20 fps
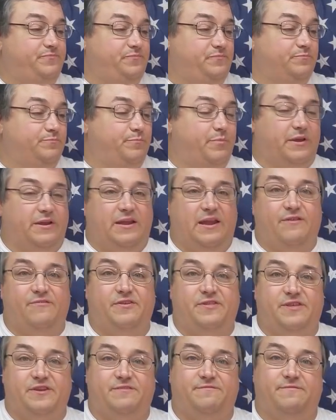but
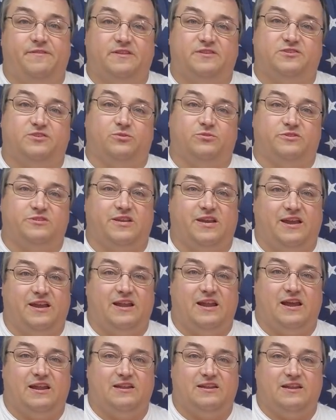everything fits so
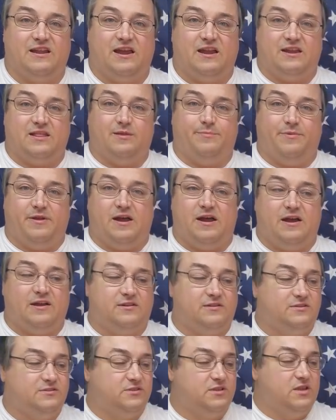tight on it out of the
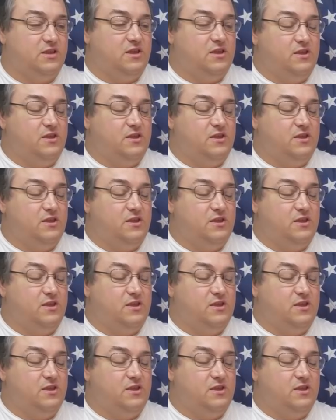box.